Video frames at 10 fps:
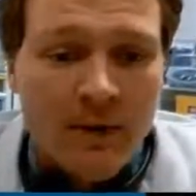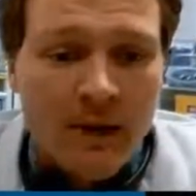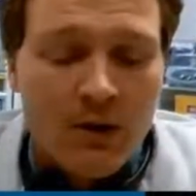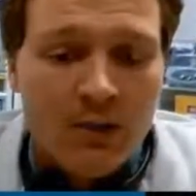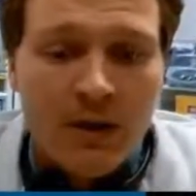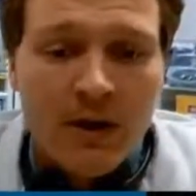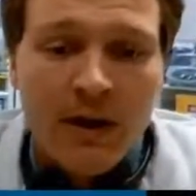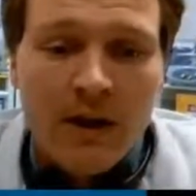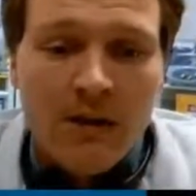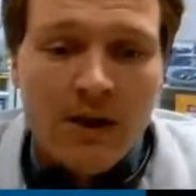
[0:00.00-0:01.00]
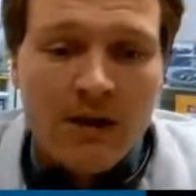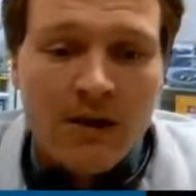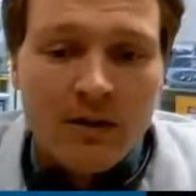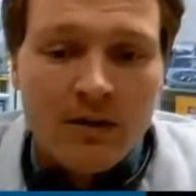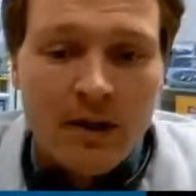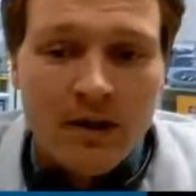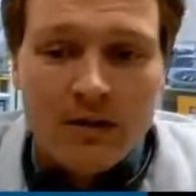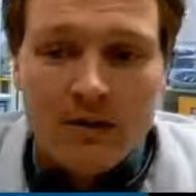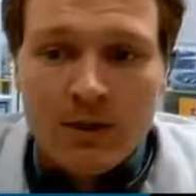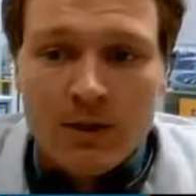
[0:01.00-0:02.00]
equipment there and the
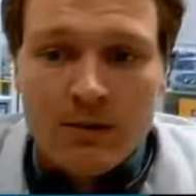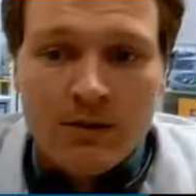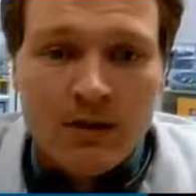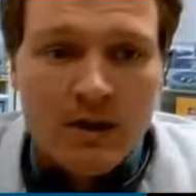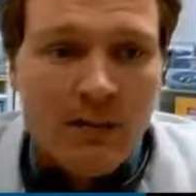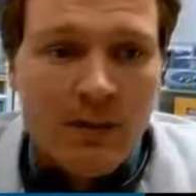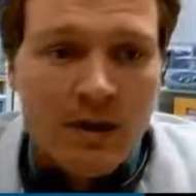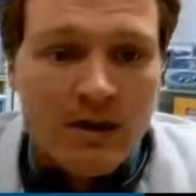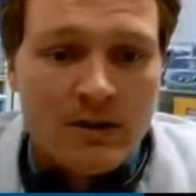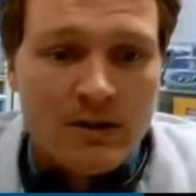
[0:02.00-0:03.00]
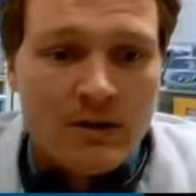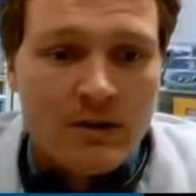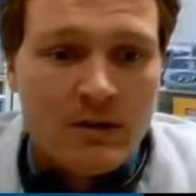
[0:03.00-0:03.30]
techniques that we use in coming lectures.